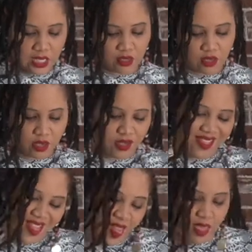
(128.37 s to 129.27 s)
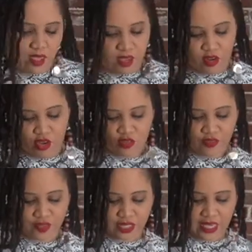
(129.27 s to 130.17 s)
or I
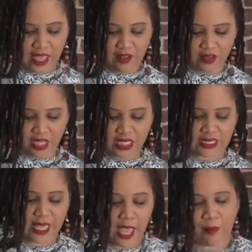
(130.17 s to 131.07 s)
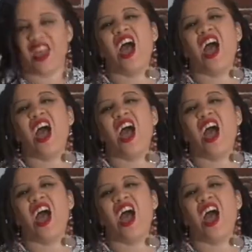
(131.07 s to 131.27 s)
feel like having a good time?